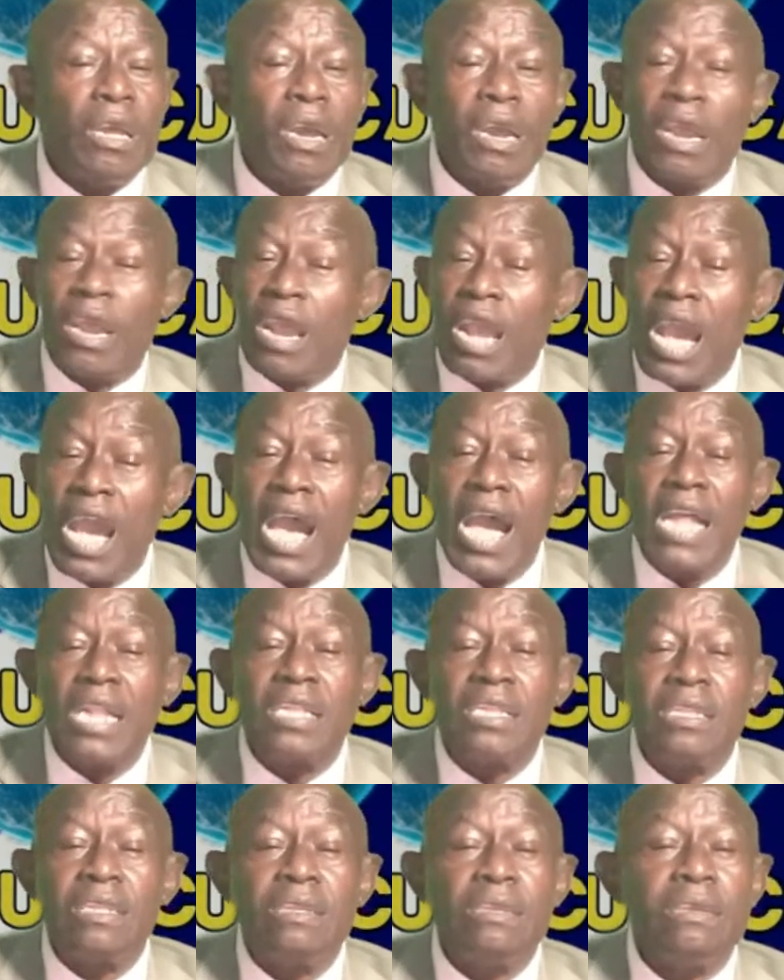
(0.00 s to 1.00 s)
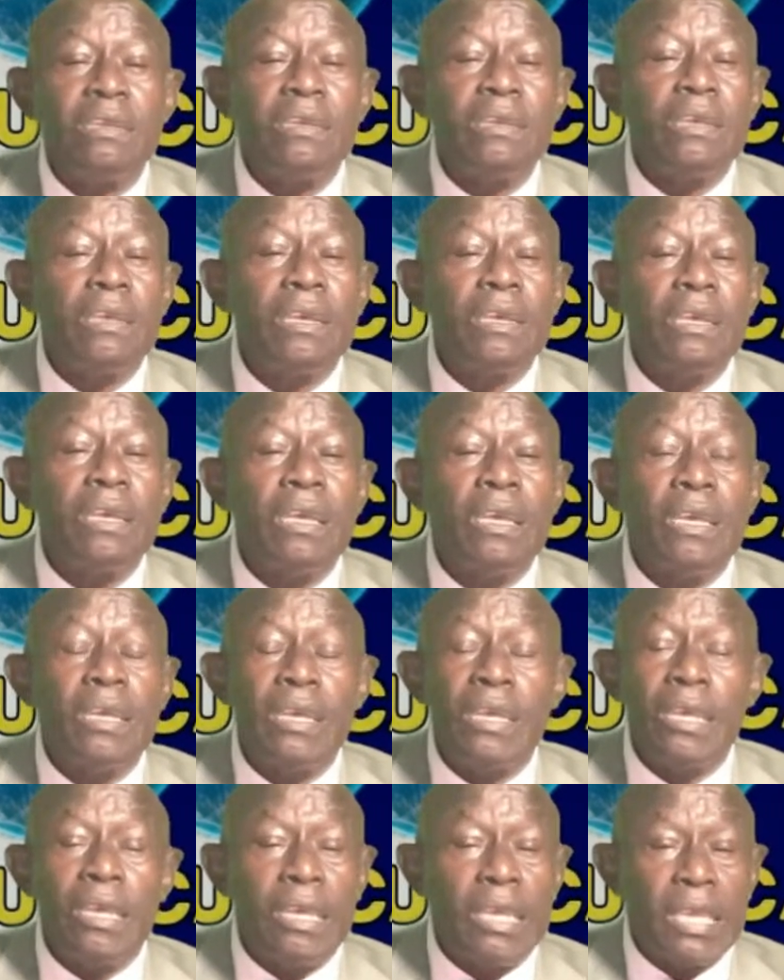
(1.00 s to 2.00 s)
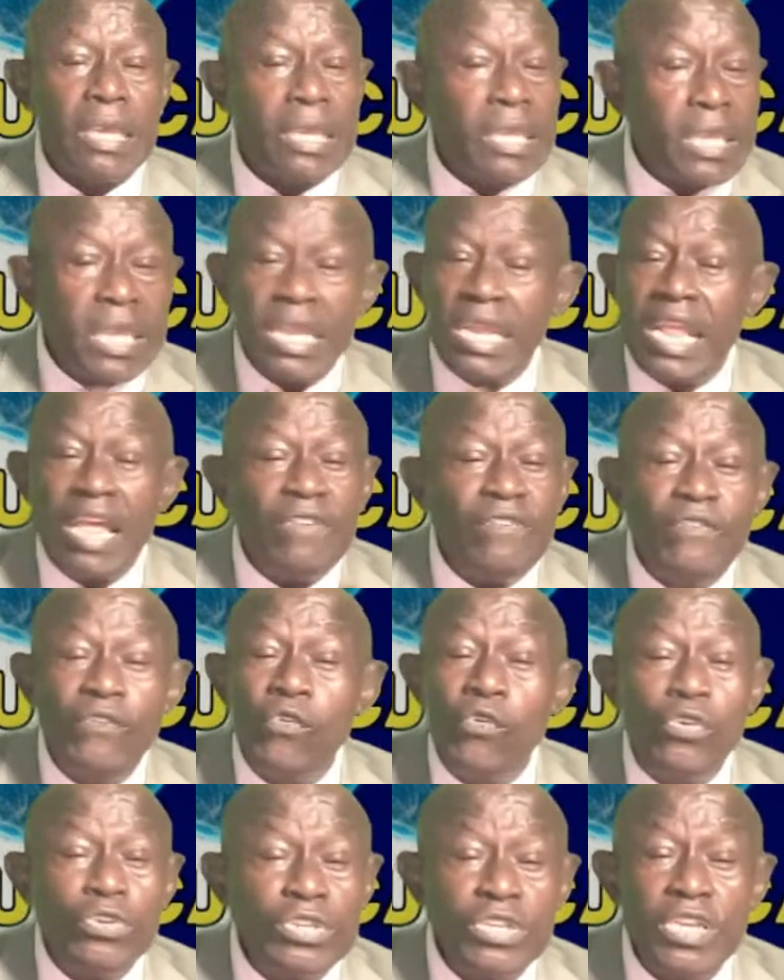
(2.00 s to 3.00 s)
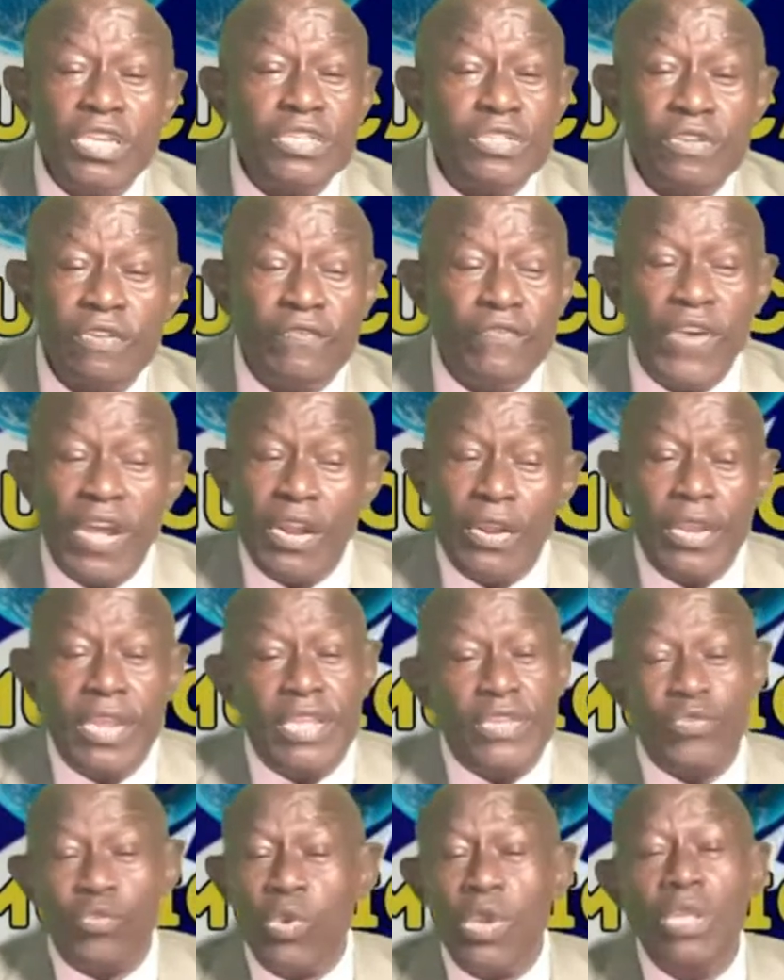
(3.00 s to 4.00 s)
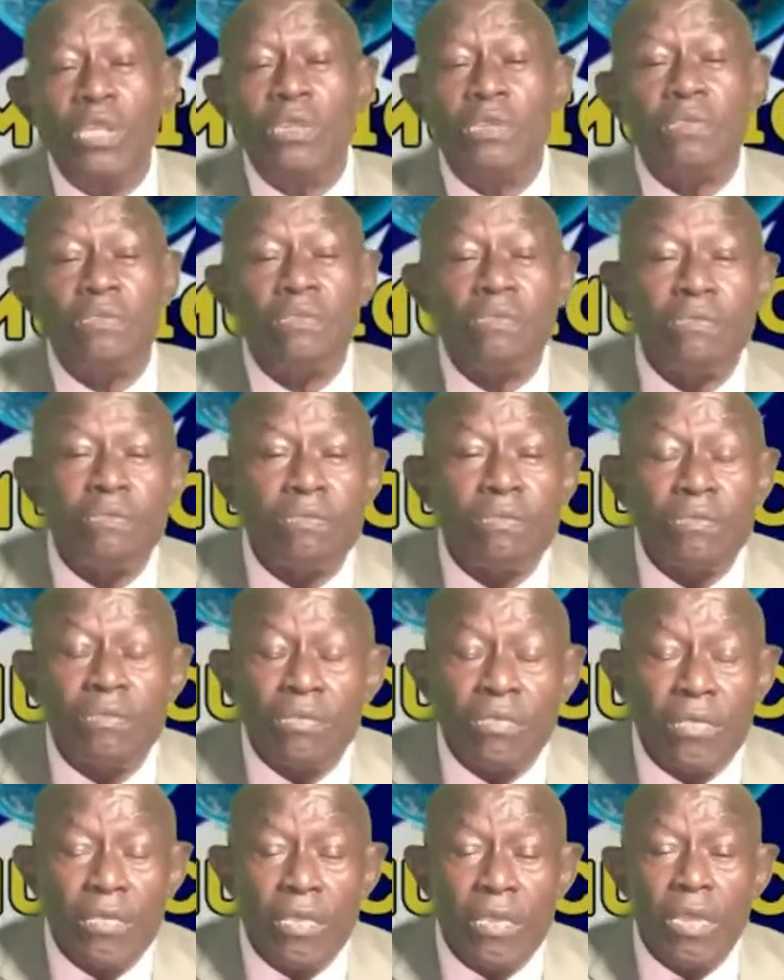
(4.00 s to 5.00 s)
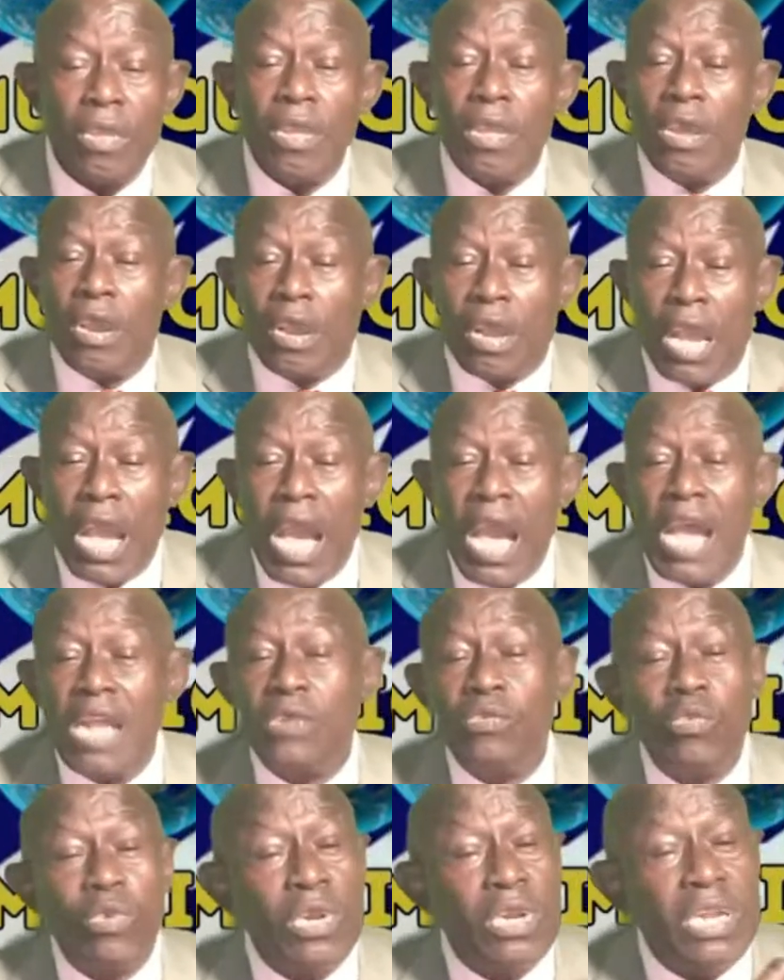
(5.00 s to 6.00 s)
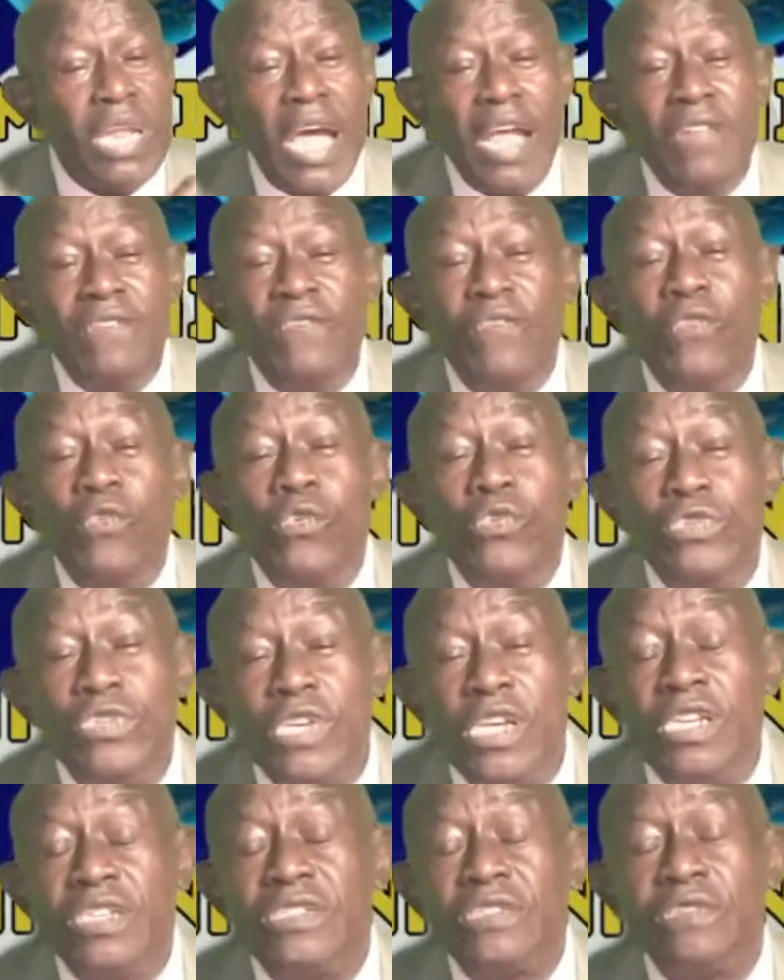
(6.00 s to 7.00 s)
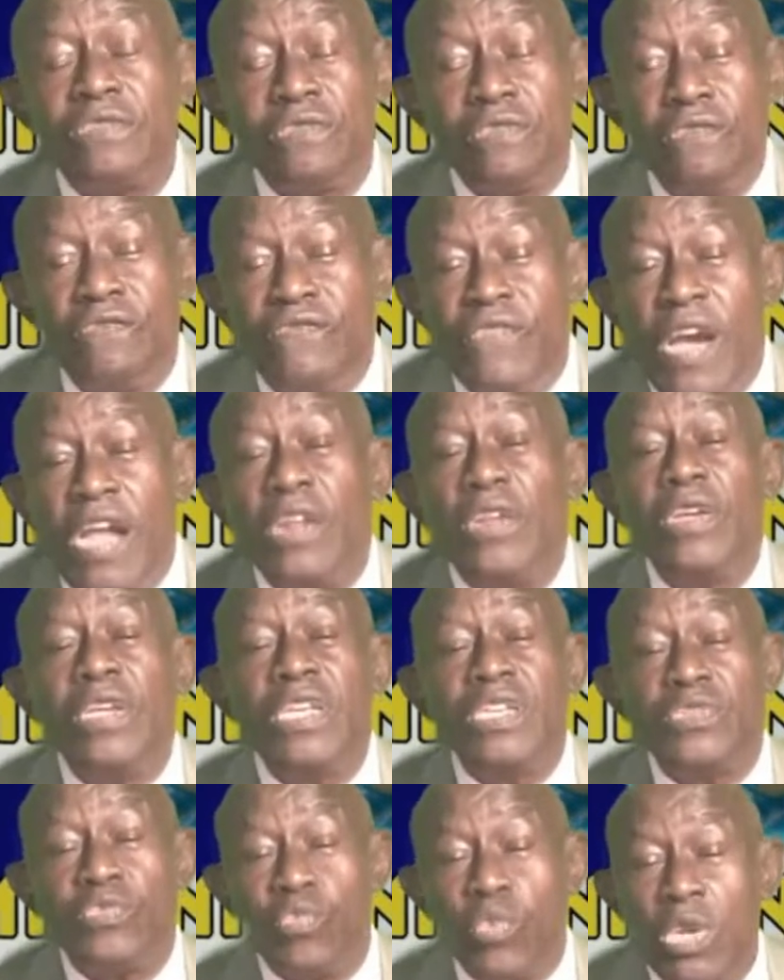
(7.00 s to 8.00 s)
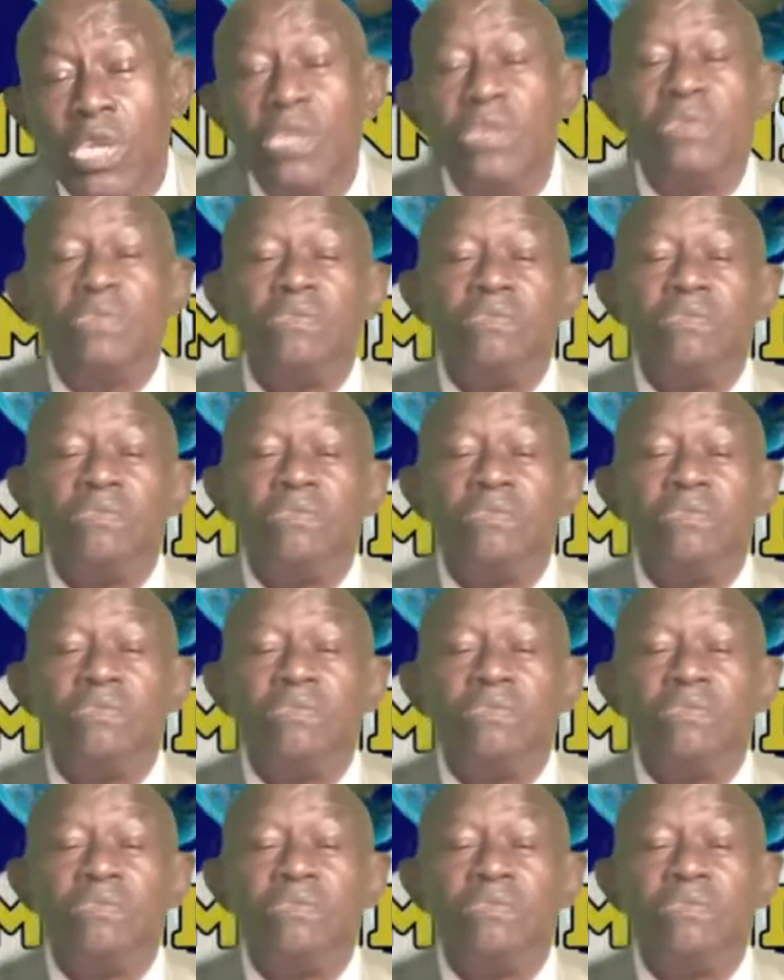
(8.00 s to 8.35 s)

God cannot force us to follow his will. God will not force us to follow his will.